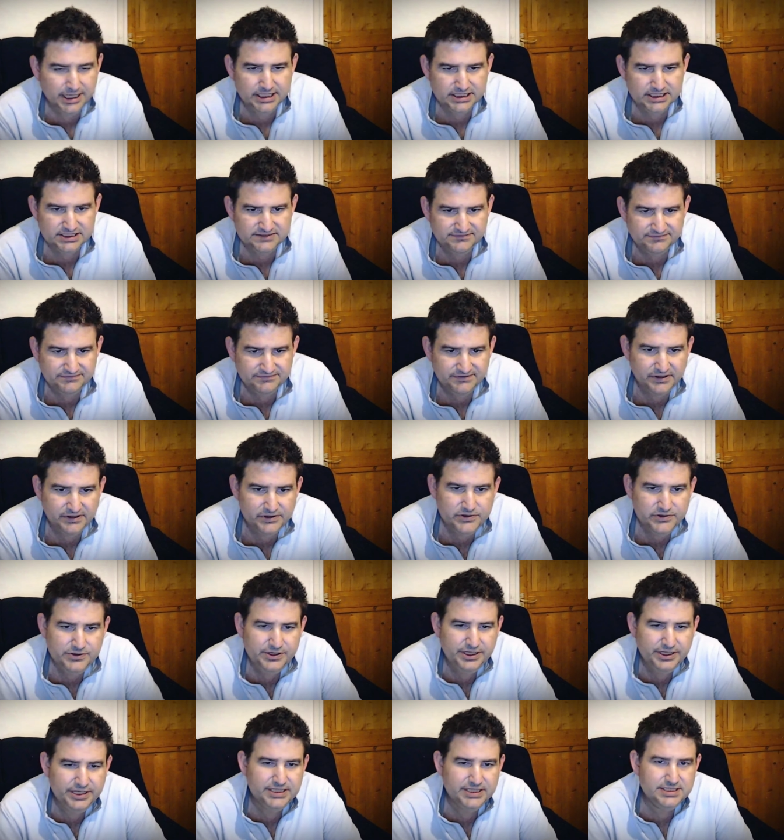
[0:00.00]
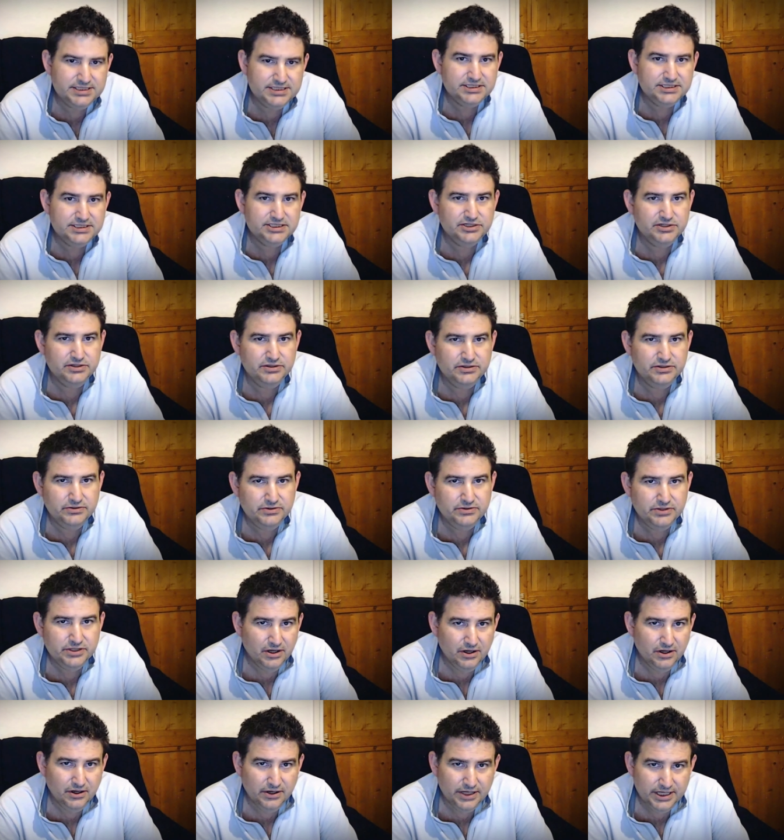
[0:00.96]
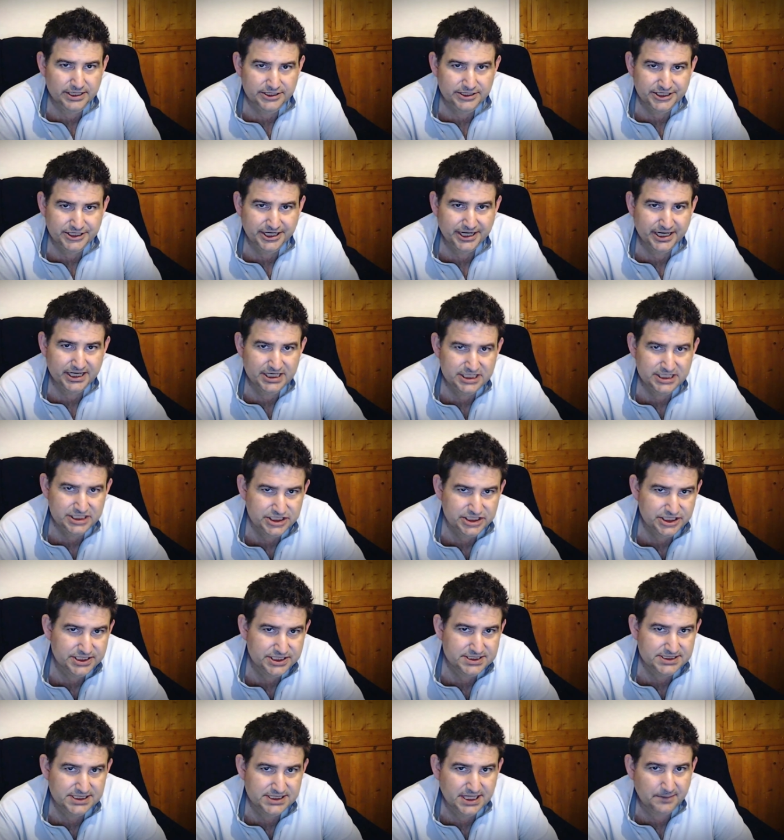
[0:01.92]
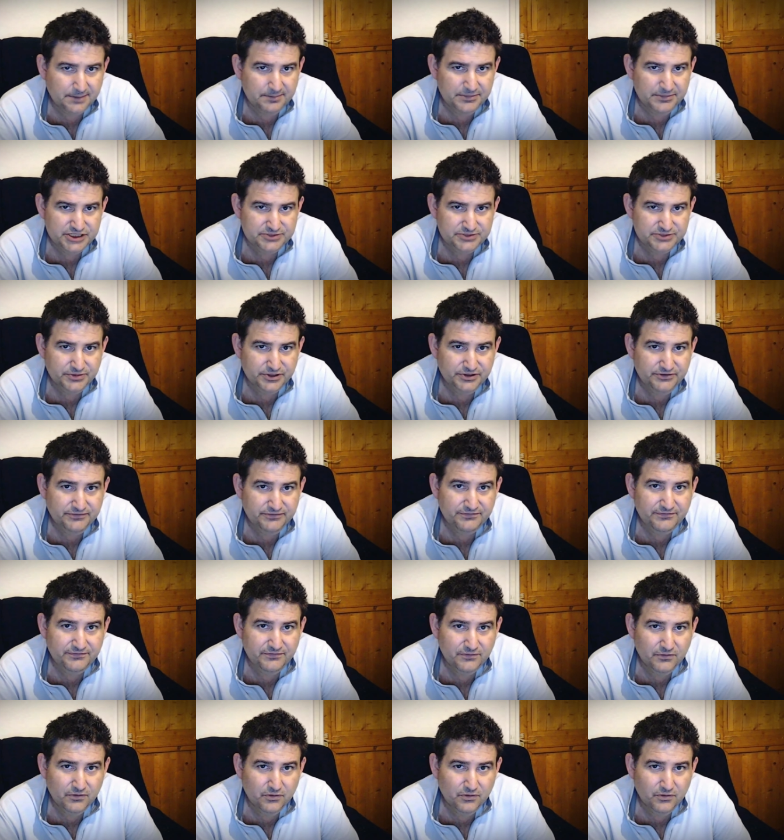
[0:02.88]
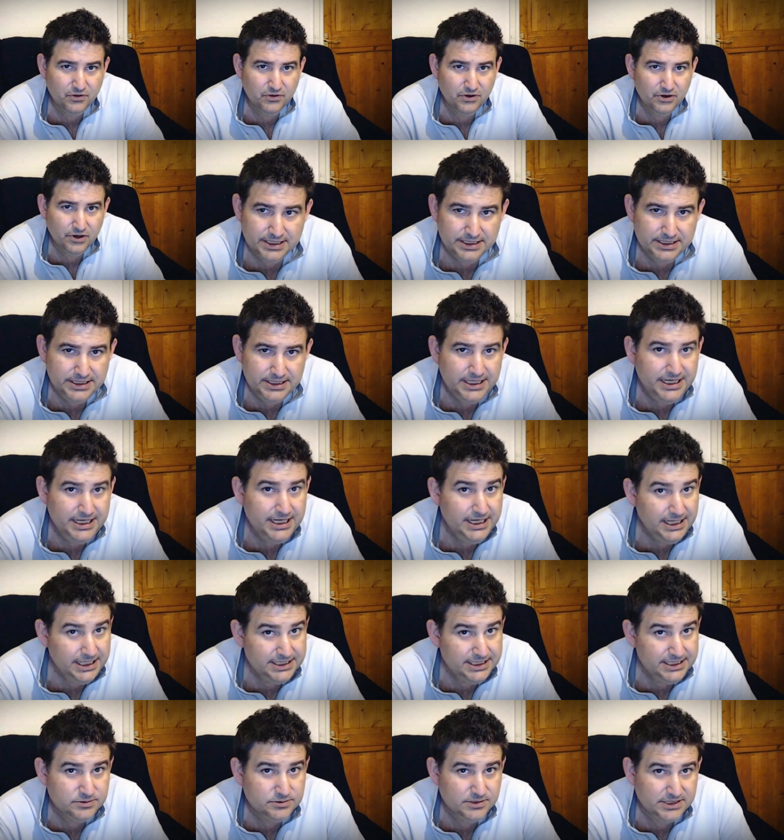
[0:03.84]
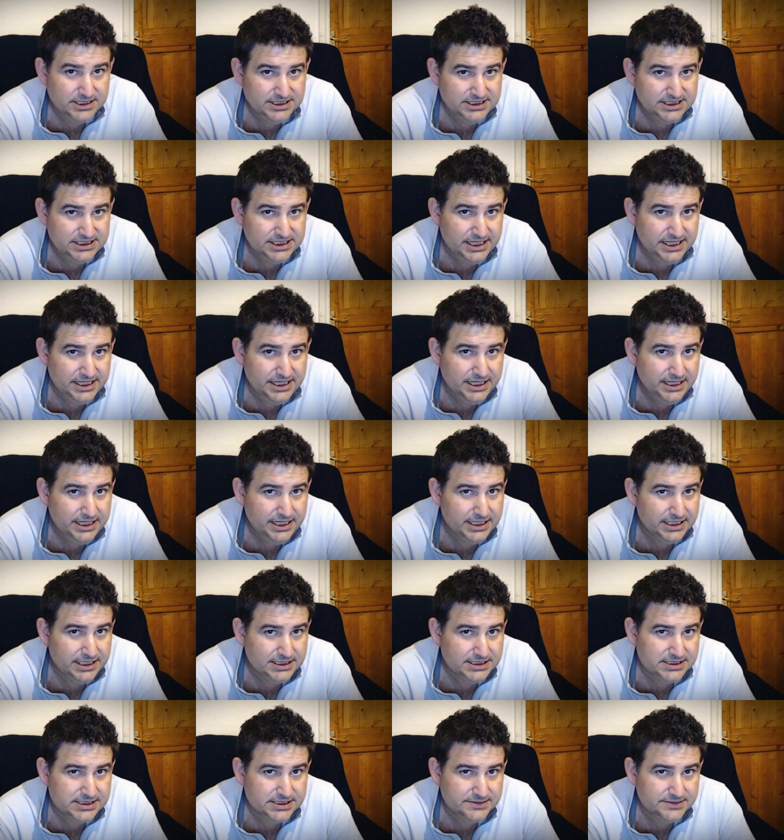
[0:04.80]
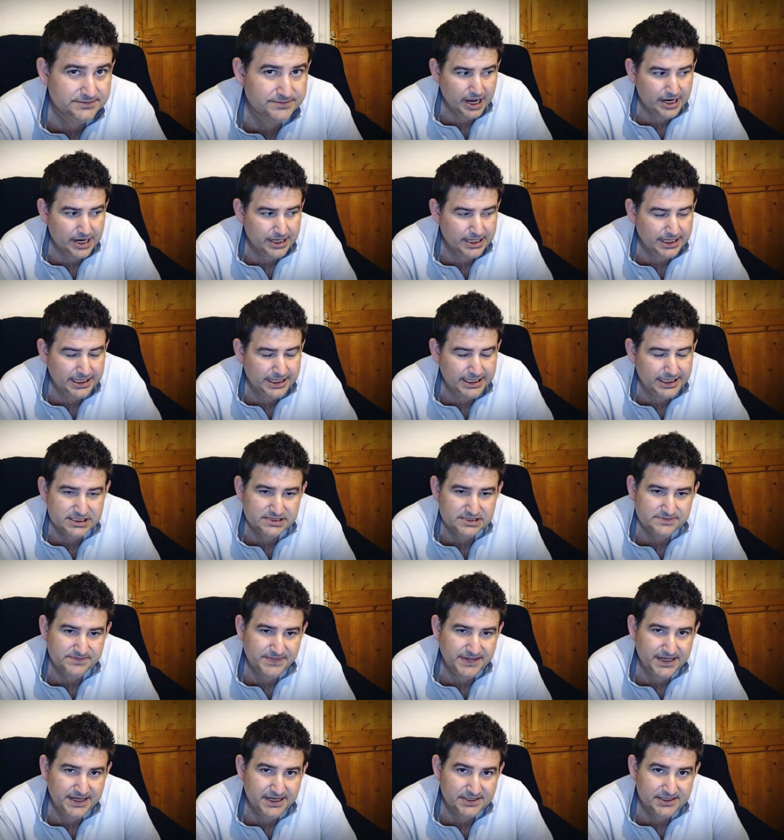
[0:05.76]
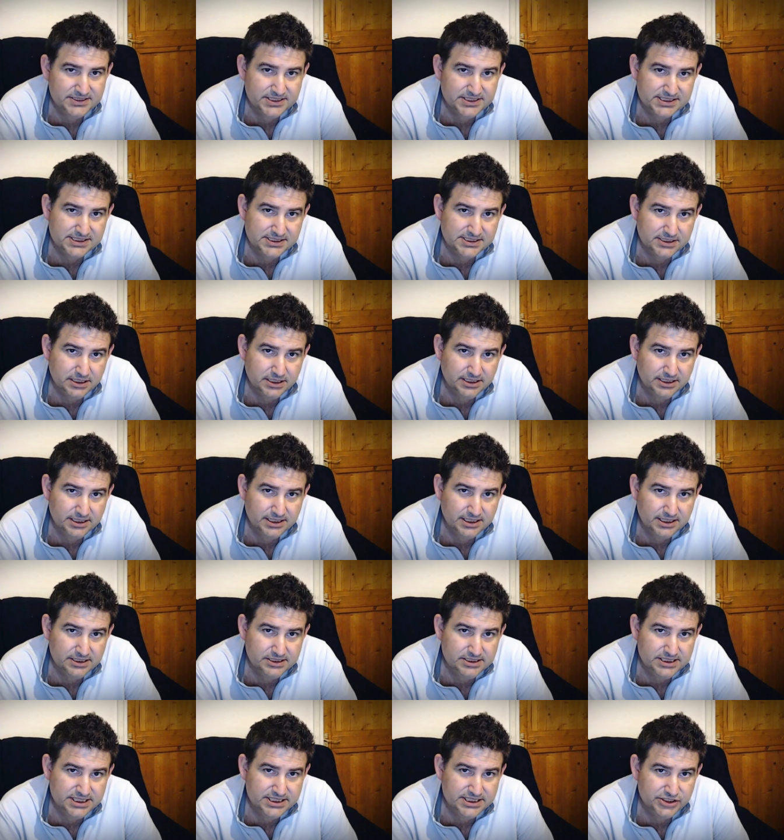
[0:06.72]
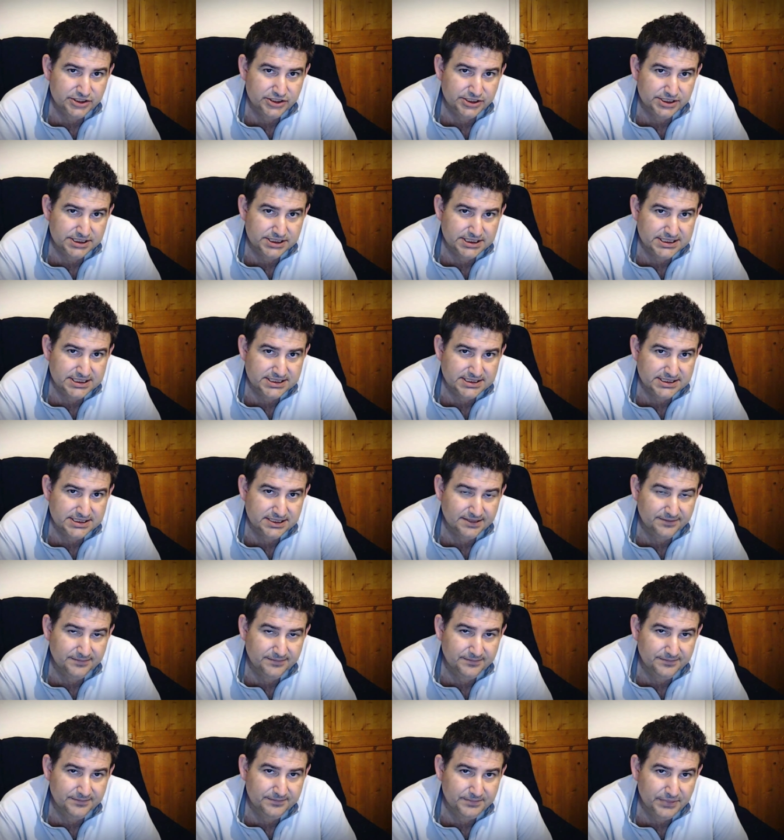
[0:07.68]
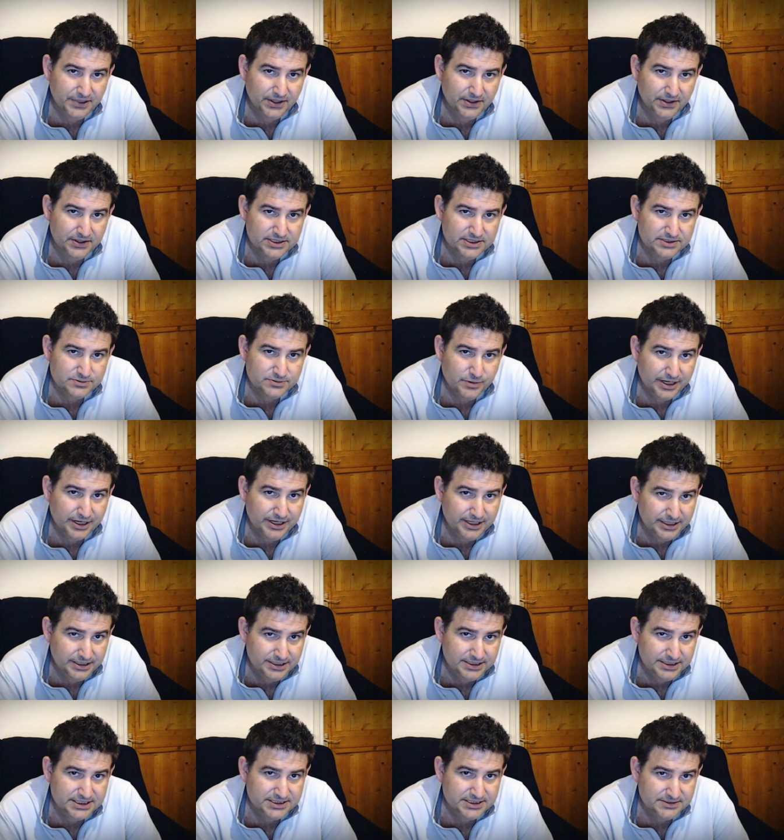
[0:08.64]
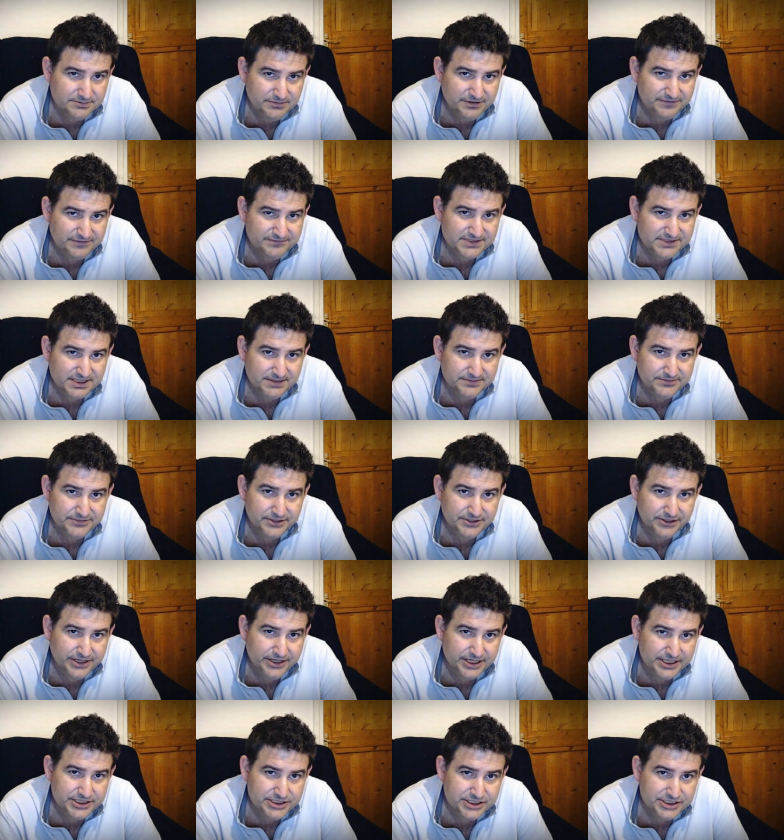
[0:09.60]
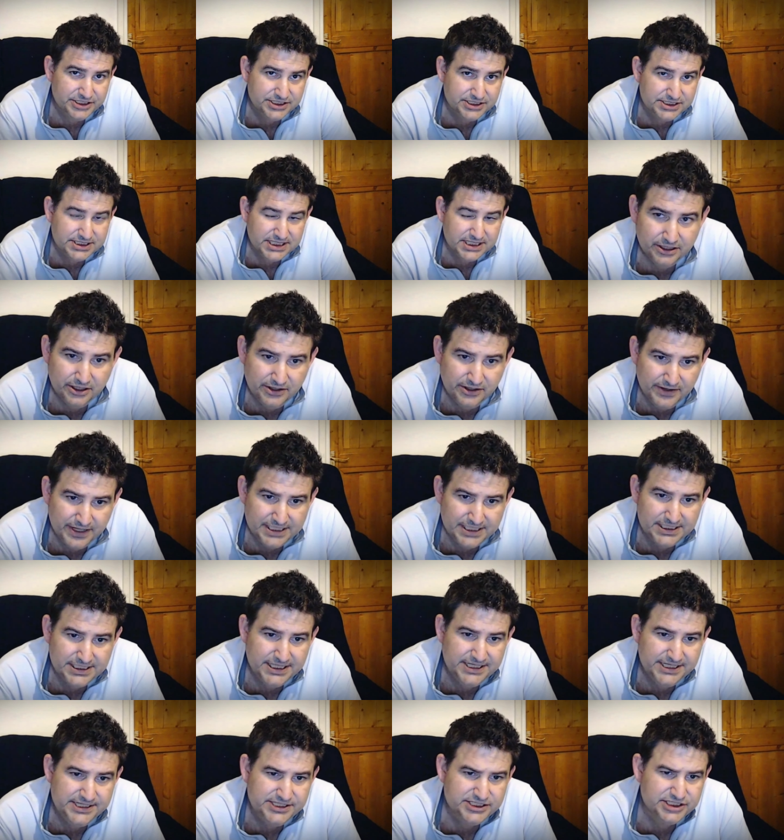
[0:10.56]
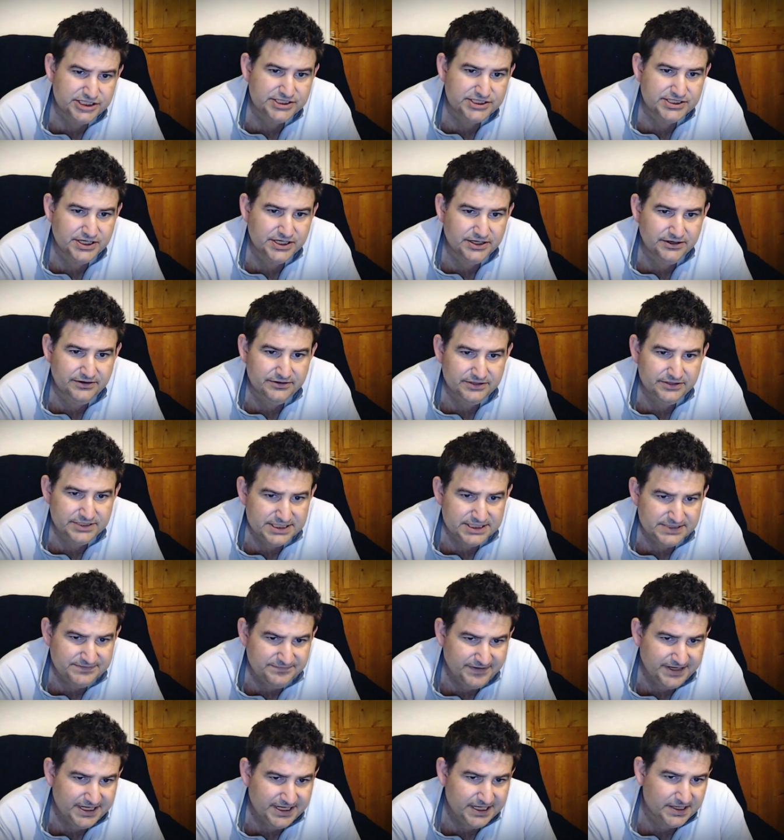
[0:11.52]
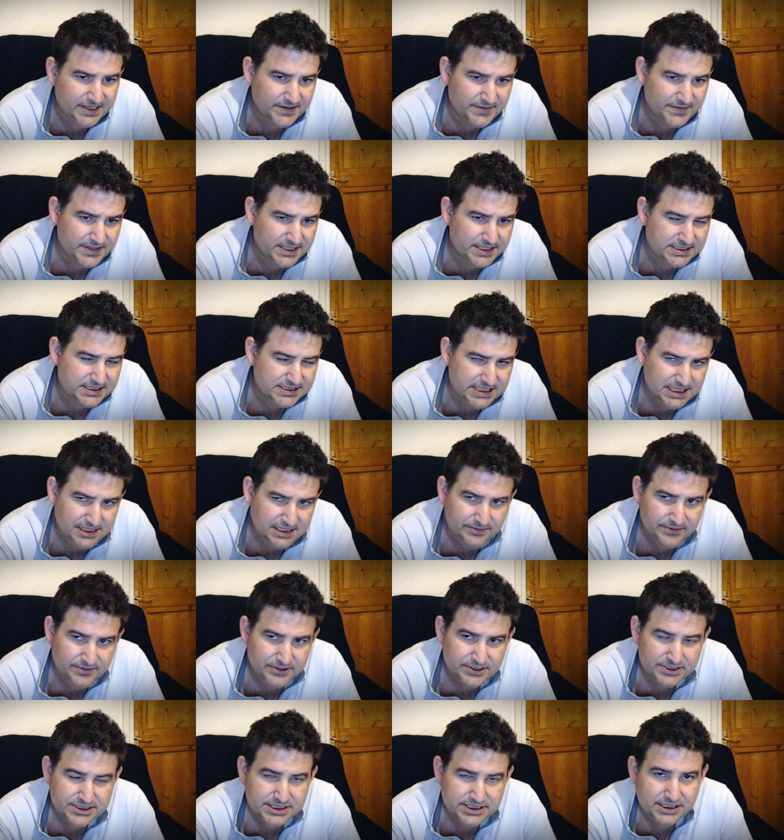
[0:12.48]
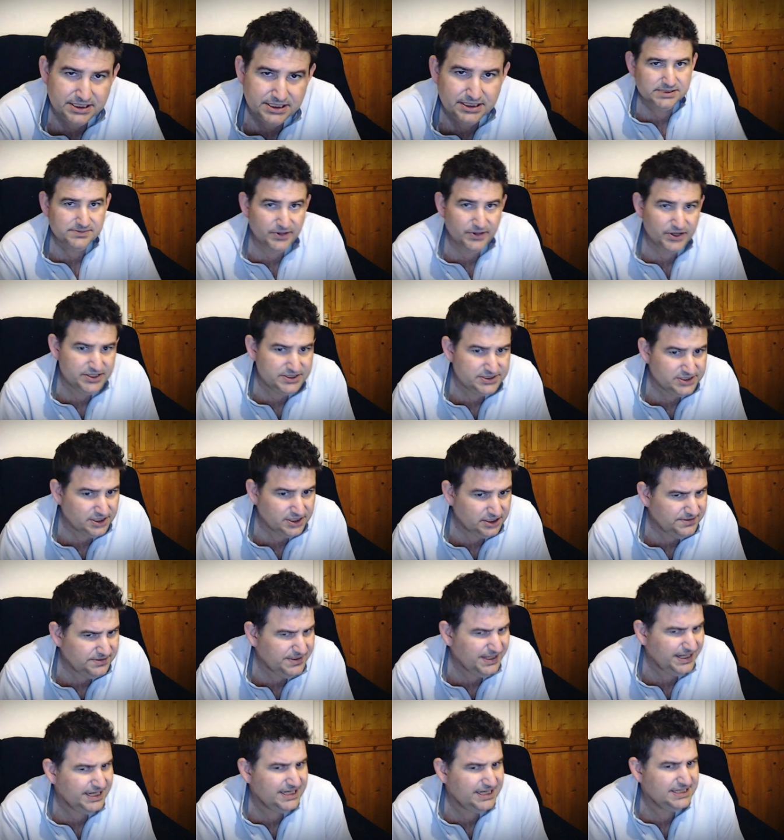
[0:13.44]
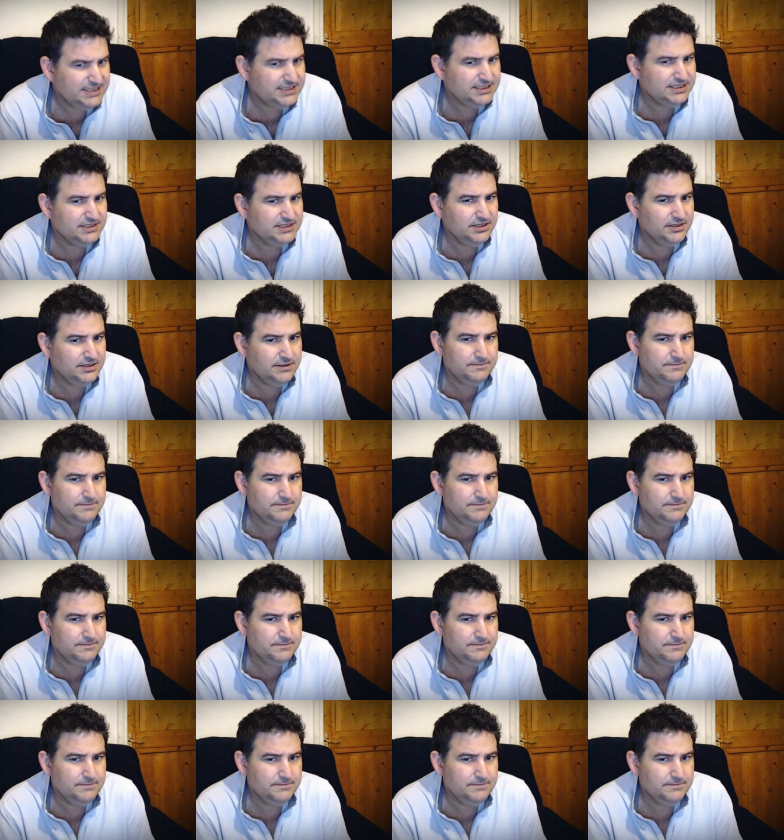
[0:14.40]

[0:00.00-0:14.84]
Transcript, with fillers: has flowed into our education establishment for nearly twenty years, and it's been under certain conditions in some parts, where in with some donations, that they teach a certain thing in their syllabus. So by the time they get to